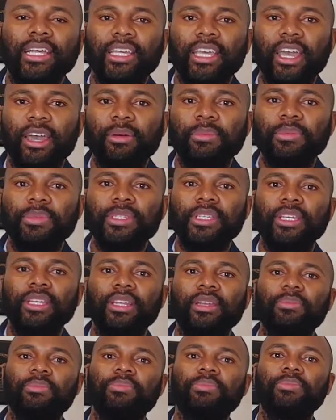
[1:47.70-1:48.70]
camps
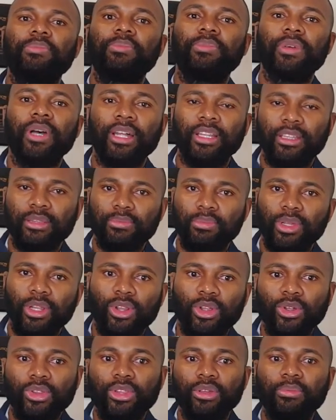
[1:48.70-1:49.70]

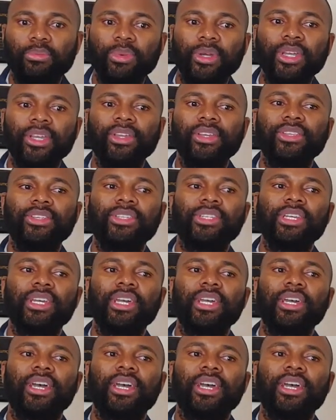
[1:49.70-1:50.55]
below the bridge